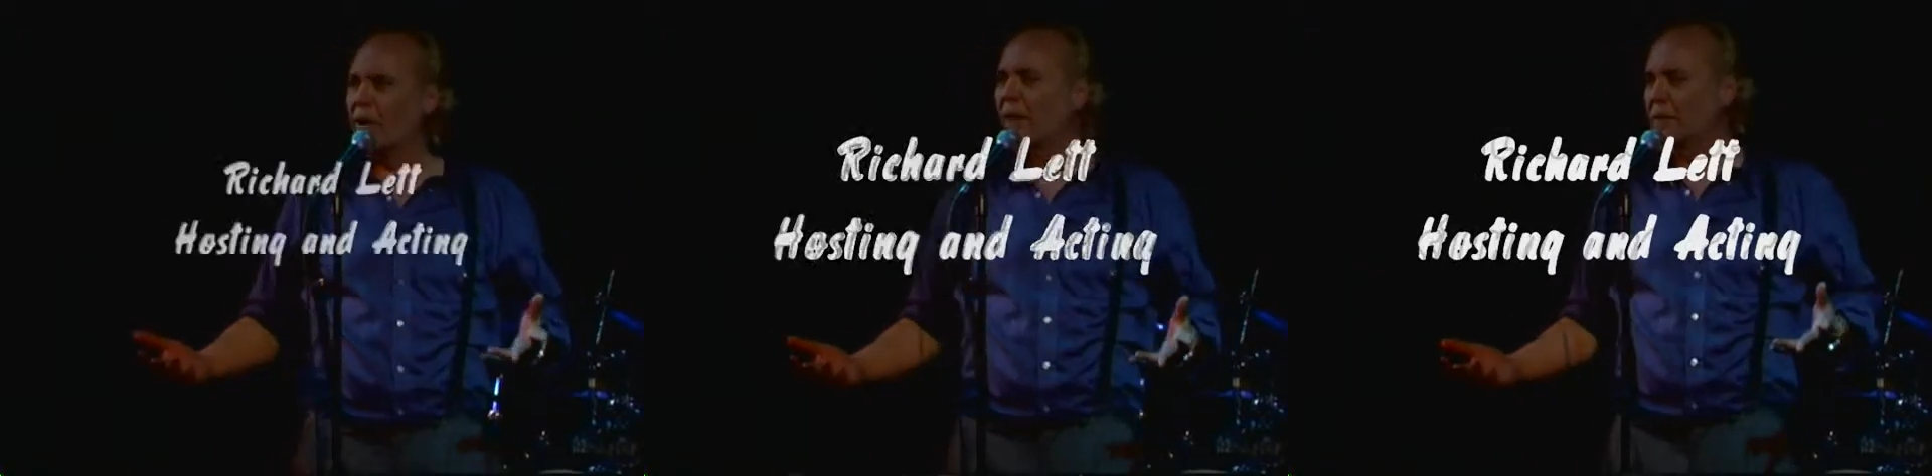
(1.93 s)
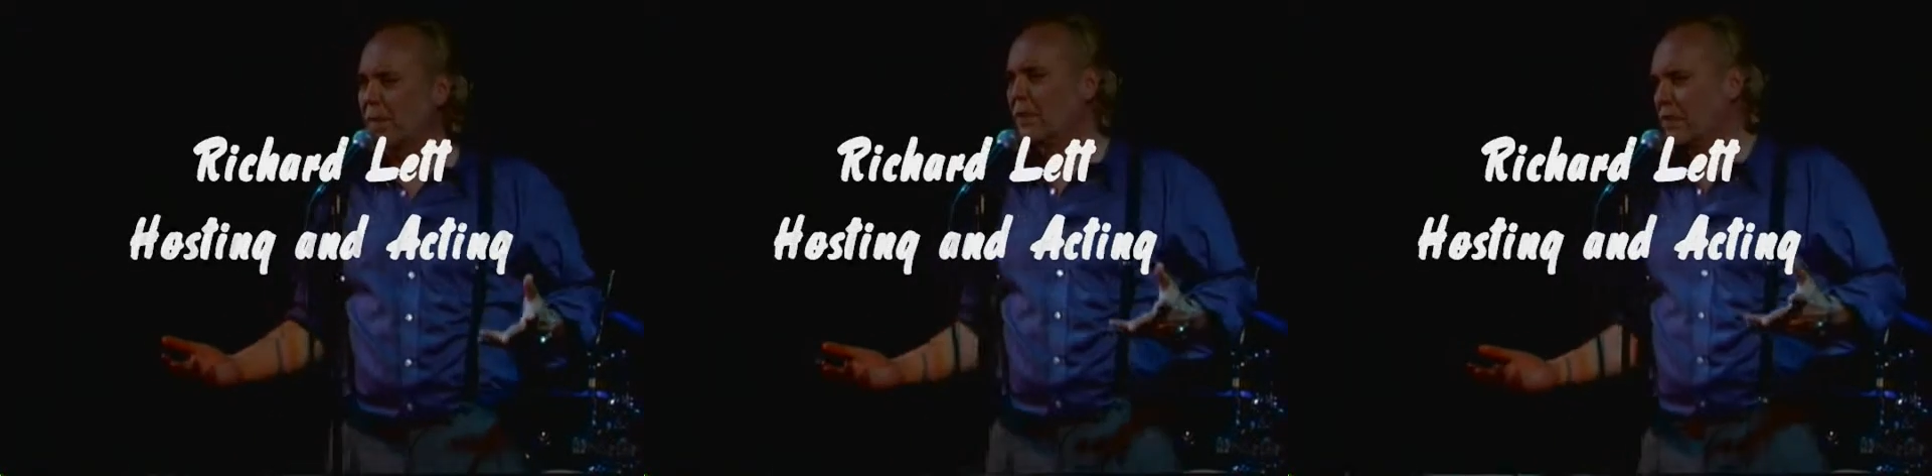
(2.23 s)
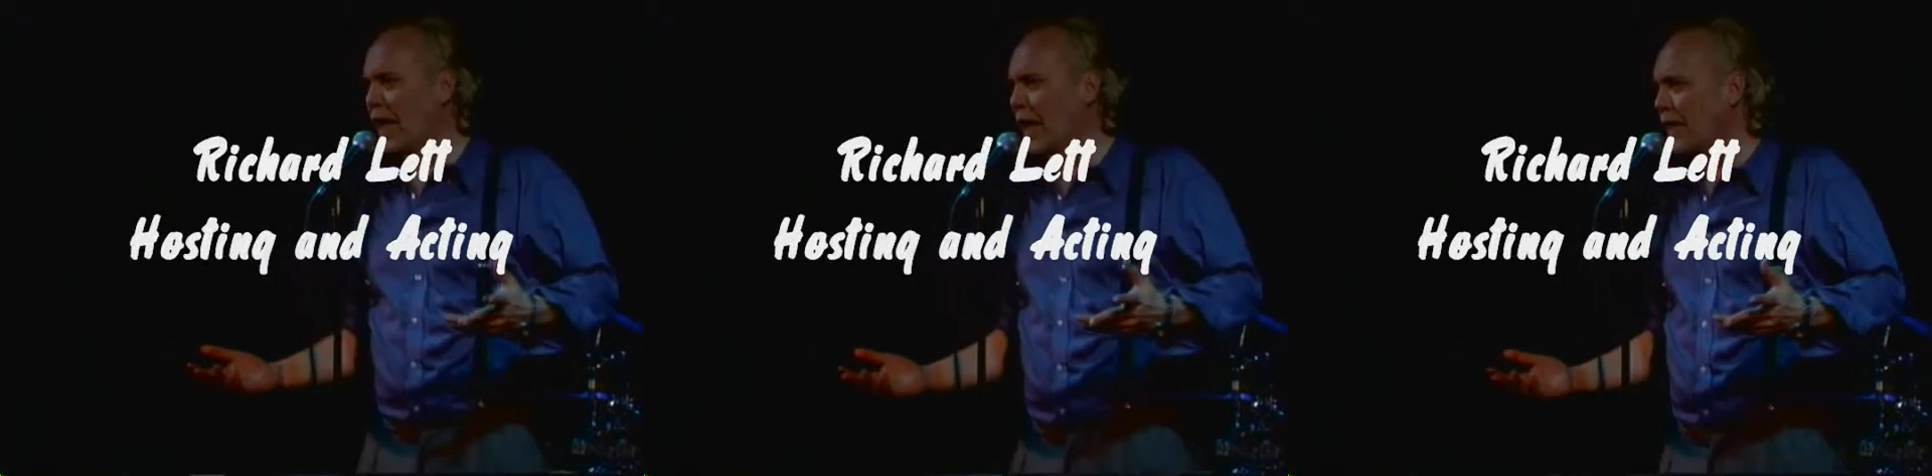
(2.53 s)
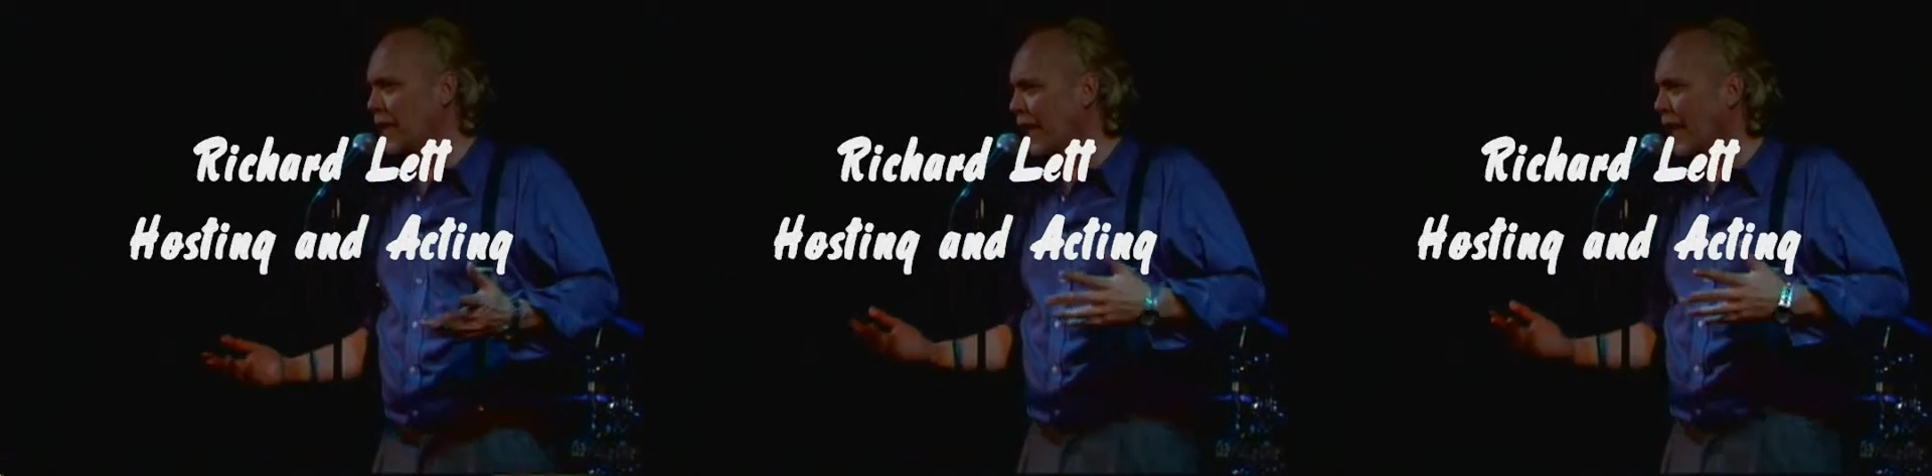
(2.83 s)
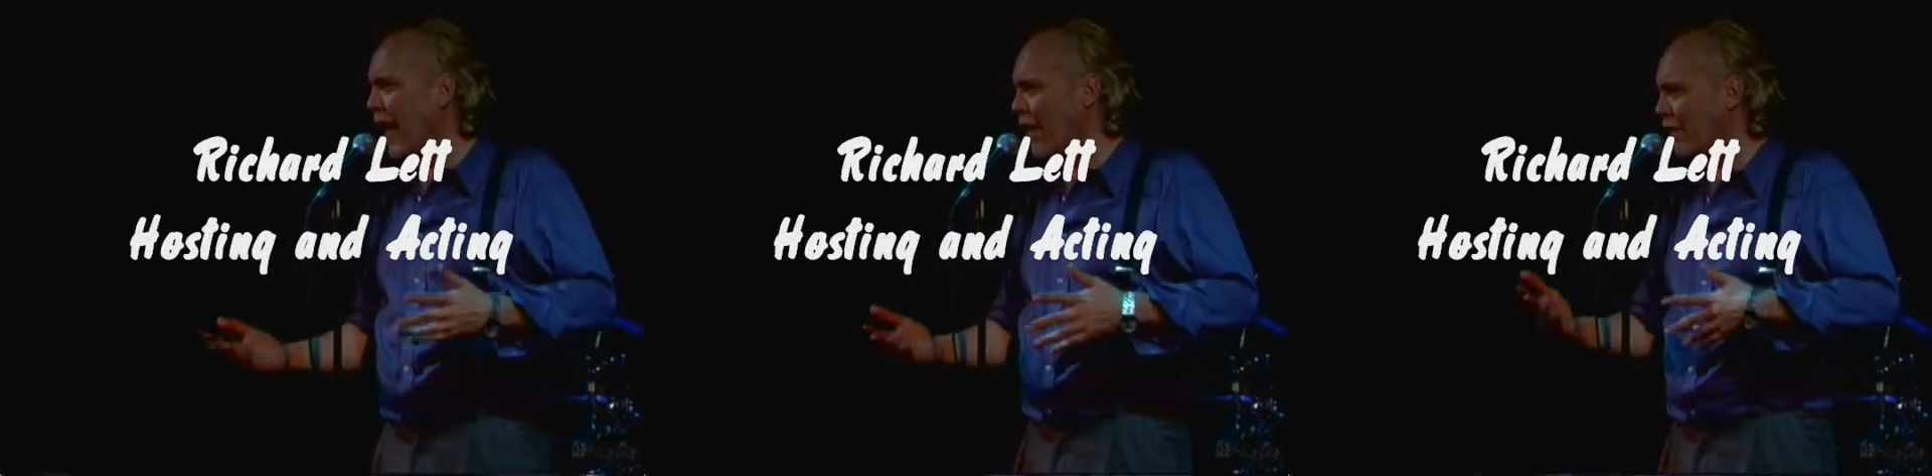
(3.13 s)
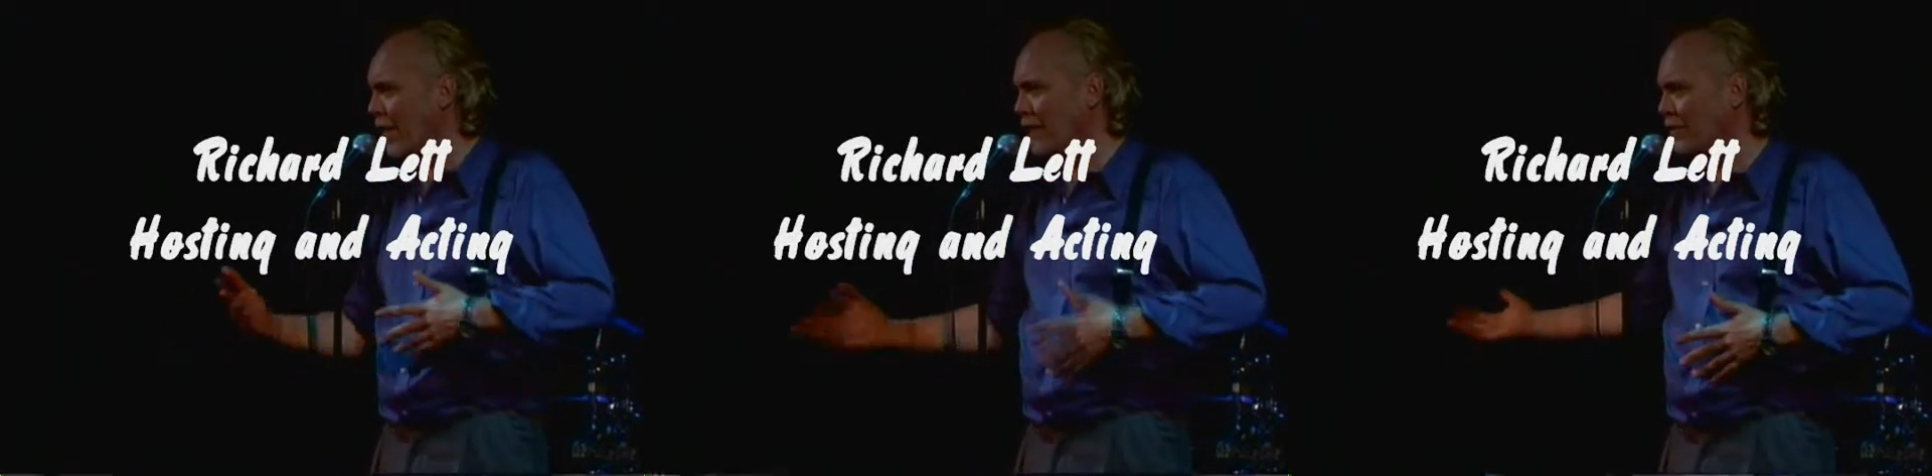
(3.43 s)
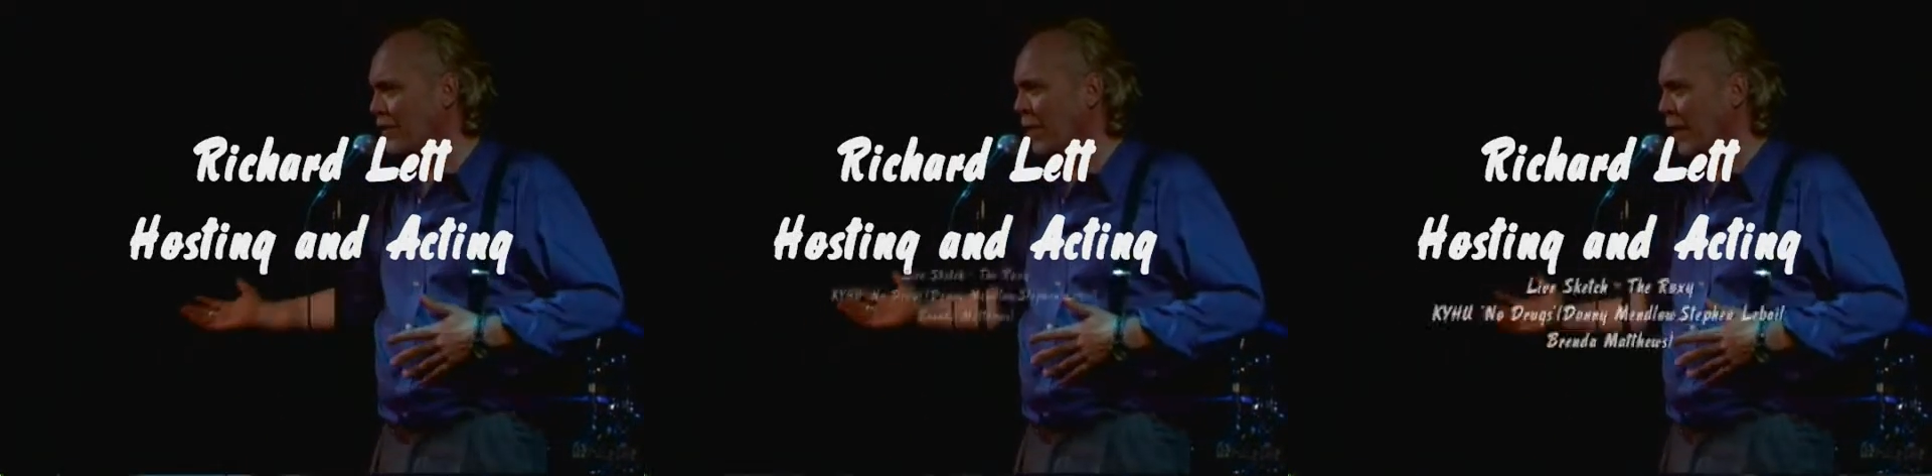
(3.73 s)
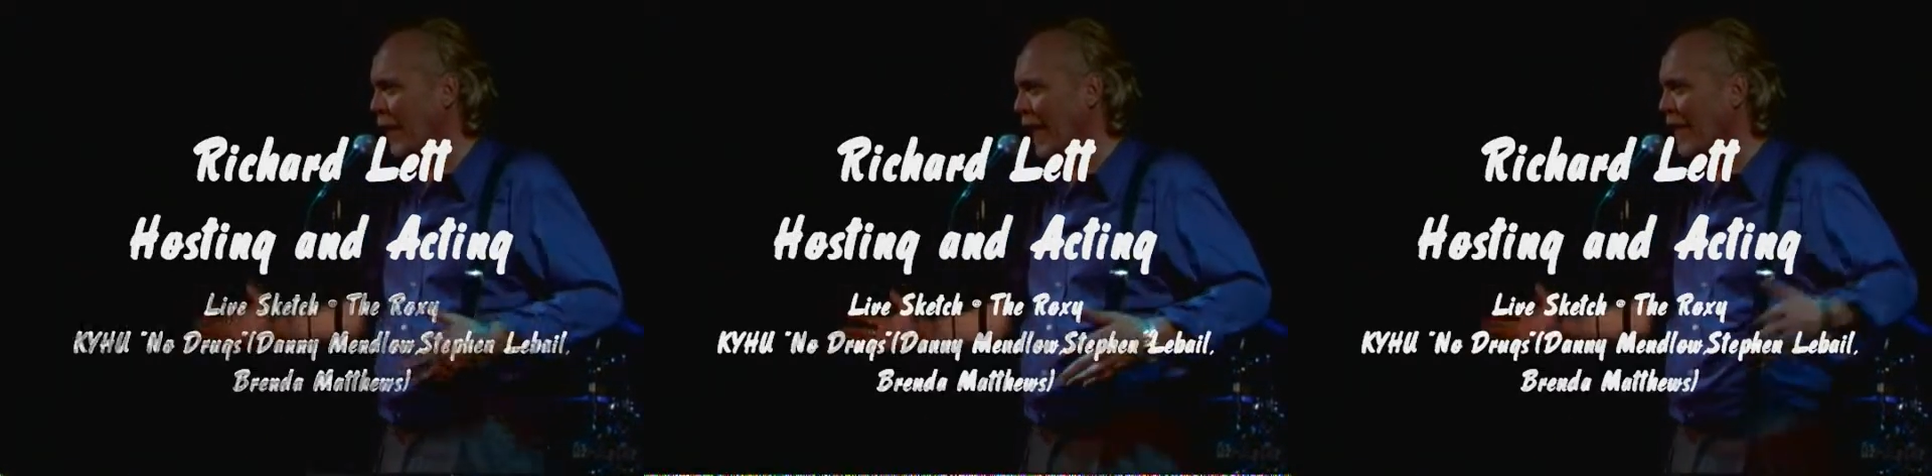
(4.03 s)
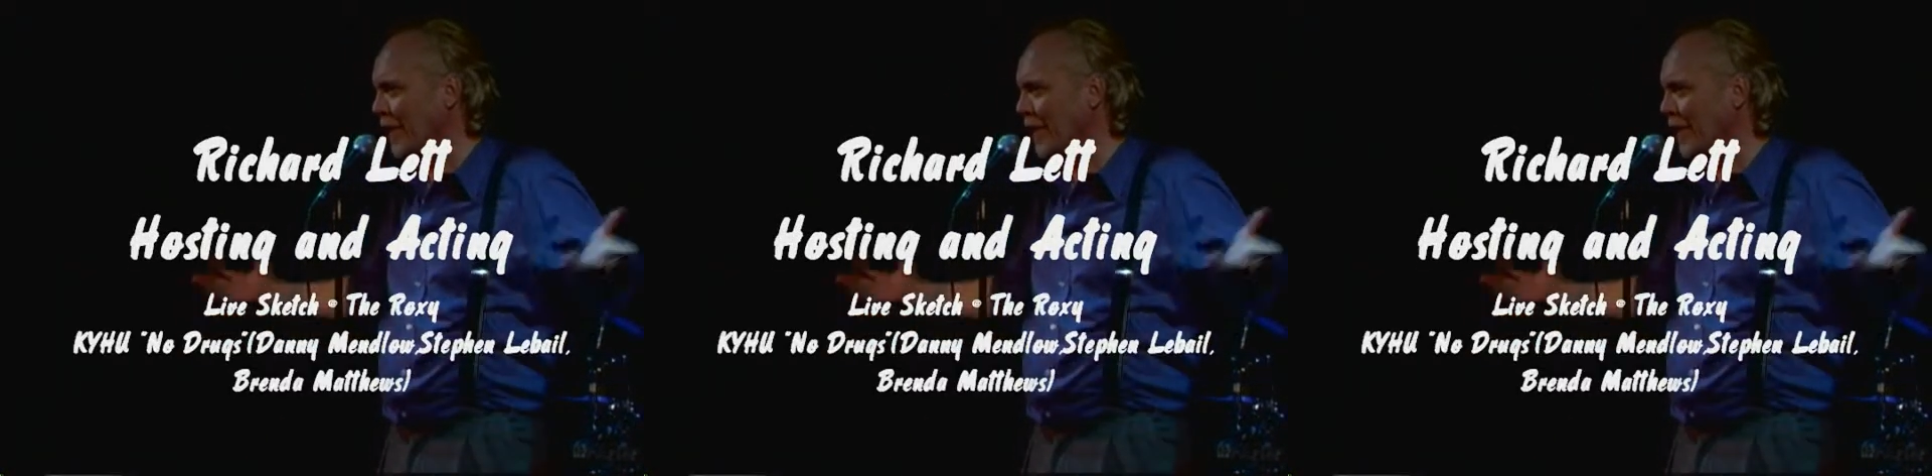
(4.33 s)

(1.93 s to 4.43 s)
I'm supposed to get a laugh and then step away,